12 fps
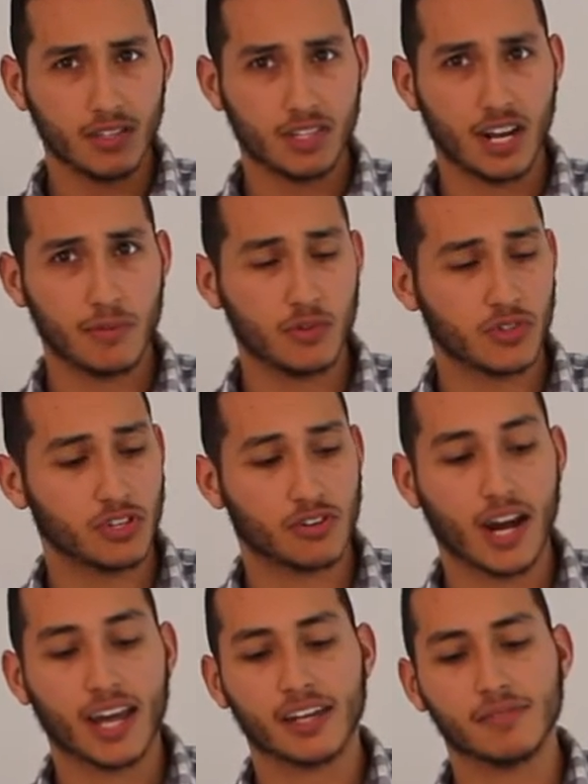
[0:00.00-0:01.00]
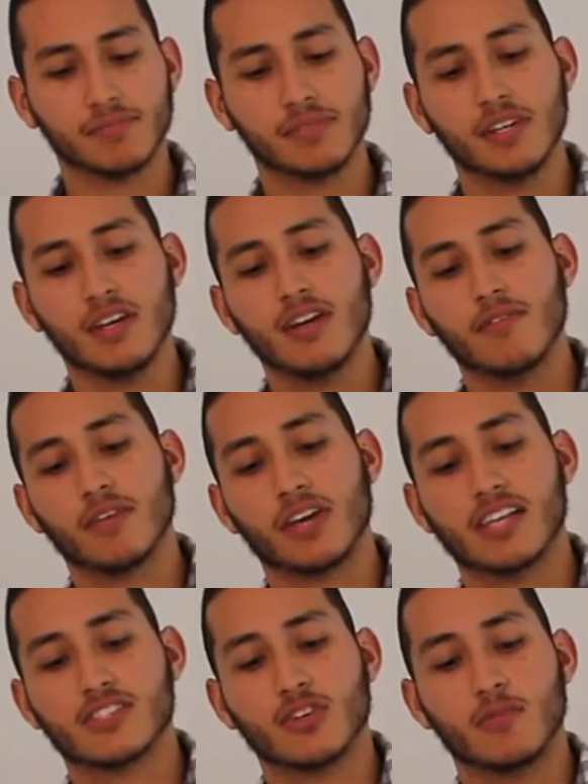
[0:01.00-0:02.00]
Today I'm using the Kraken. I feel like
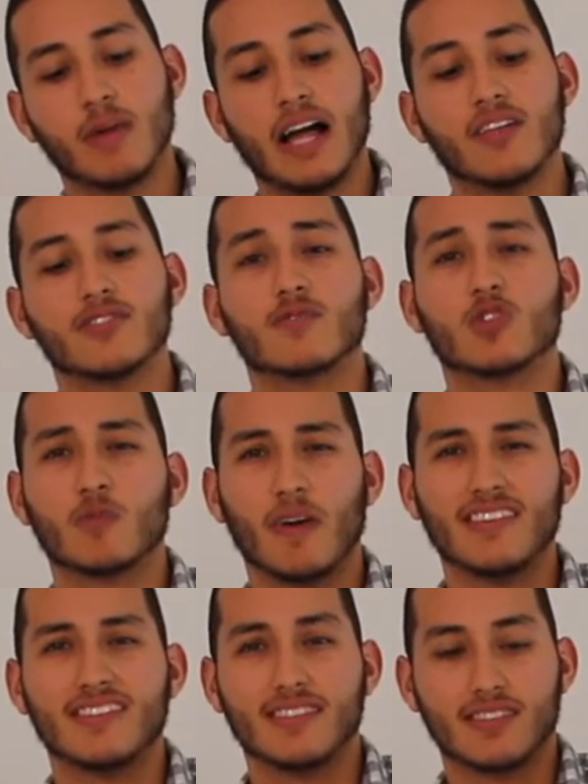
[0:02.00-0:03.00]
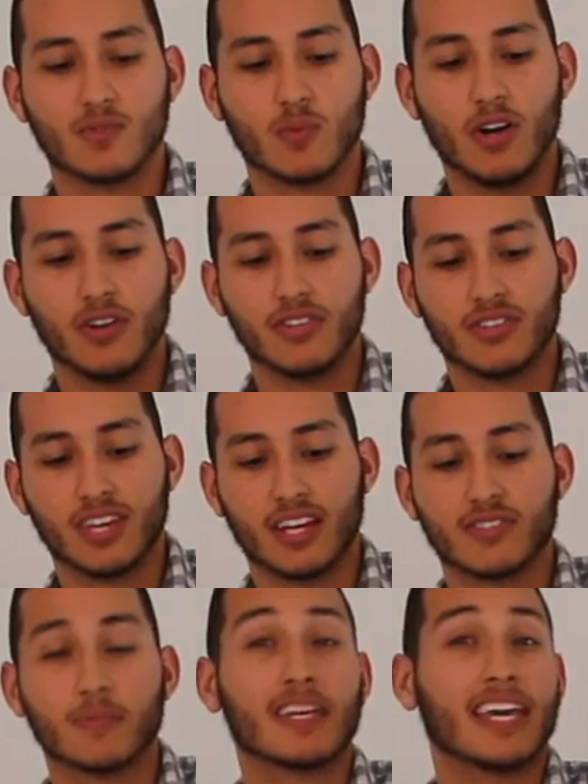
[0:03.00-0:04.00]
it has a good balance of spices as well, and it's
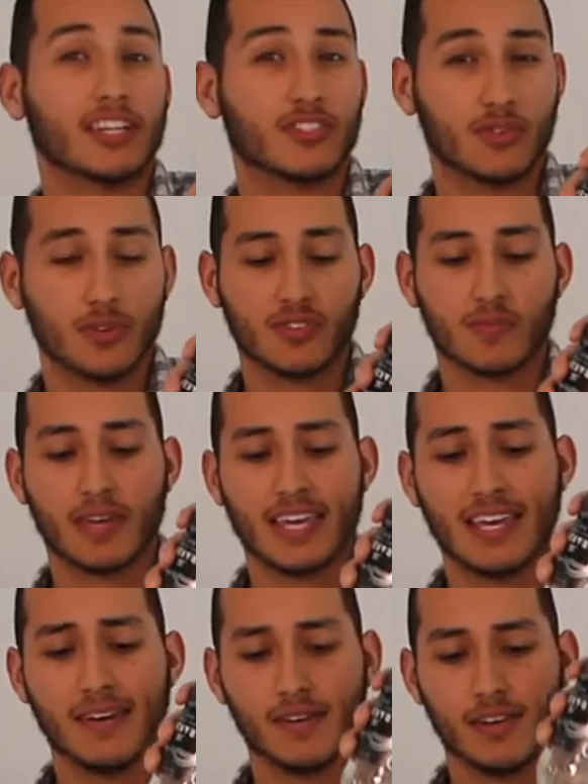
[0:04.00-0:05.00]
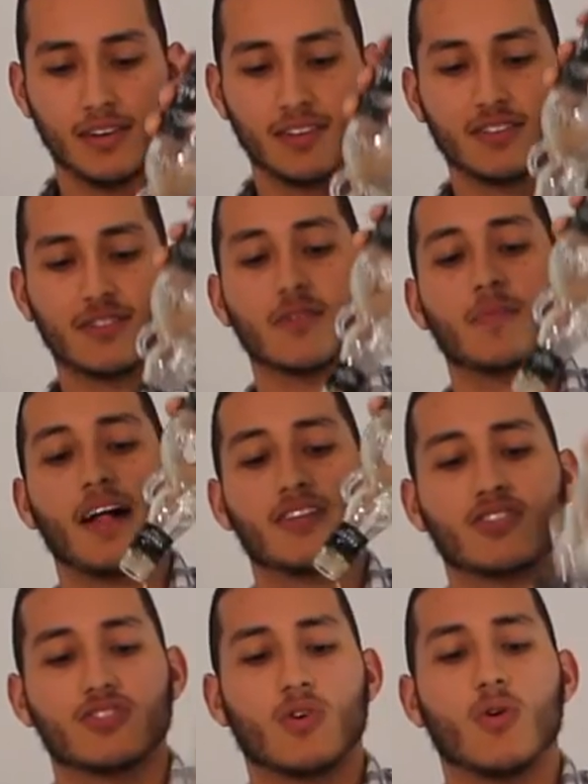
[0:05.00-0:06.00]
got some kick to it, some heat, so it
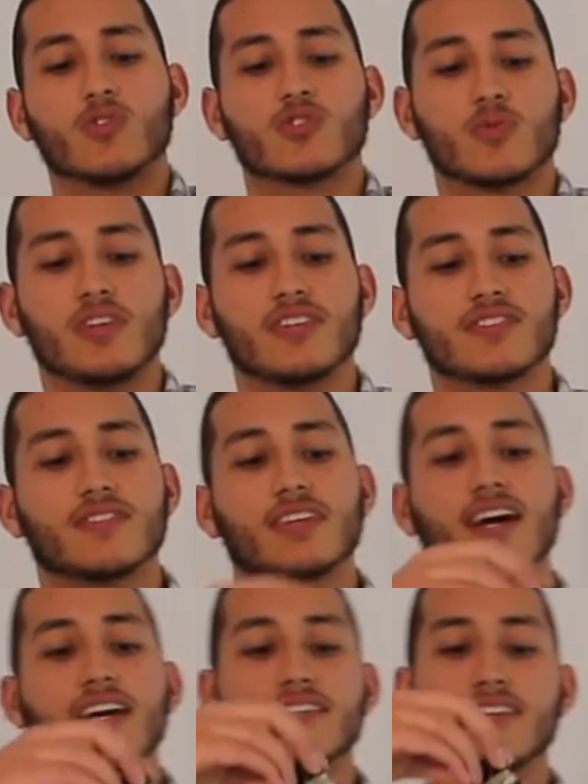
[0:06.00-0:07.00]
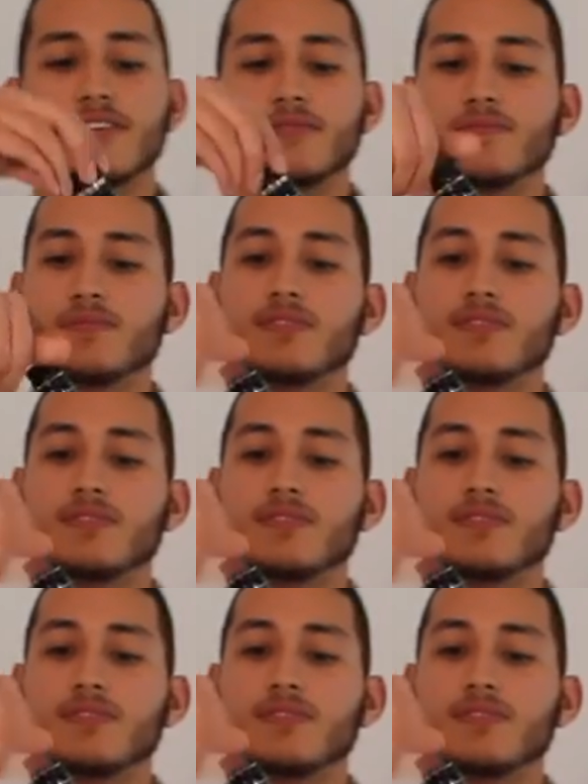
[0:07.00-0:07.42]
balances the whole sweetness of the cocktail.